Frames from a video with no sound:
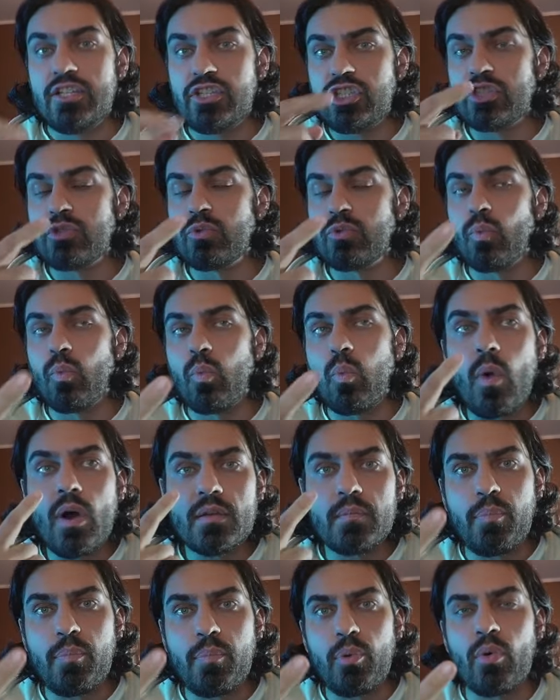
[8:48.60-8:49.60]
It's just
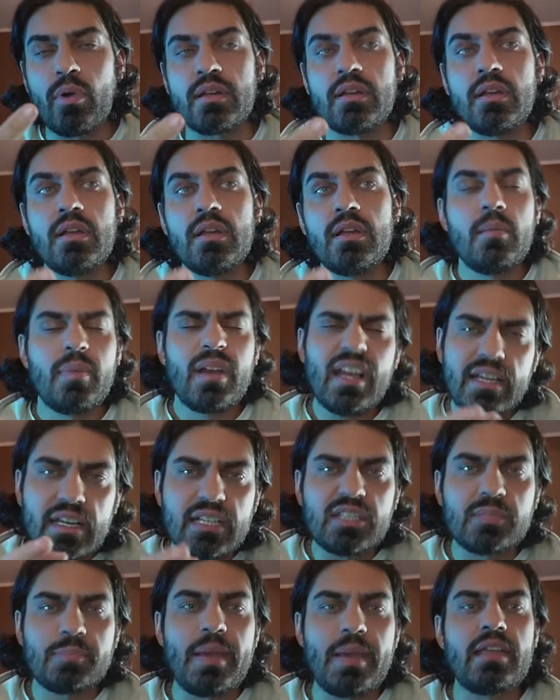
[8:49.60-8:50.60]
one point, but I can
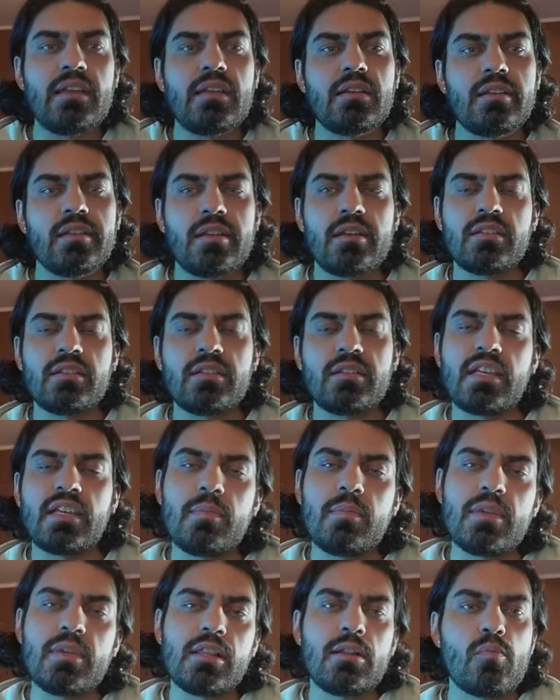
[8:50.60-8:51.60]
expand it a little to give
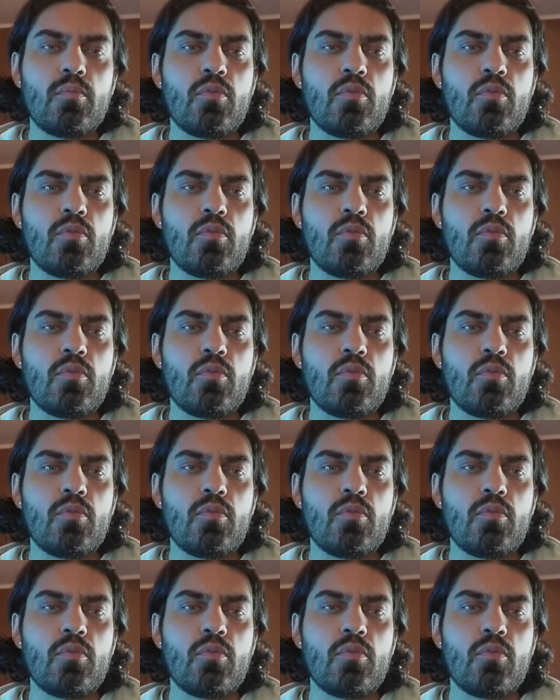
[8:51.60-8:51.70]
me a little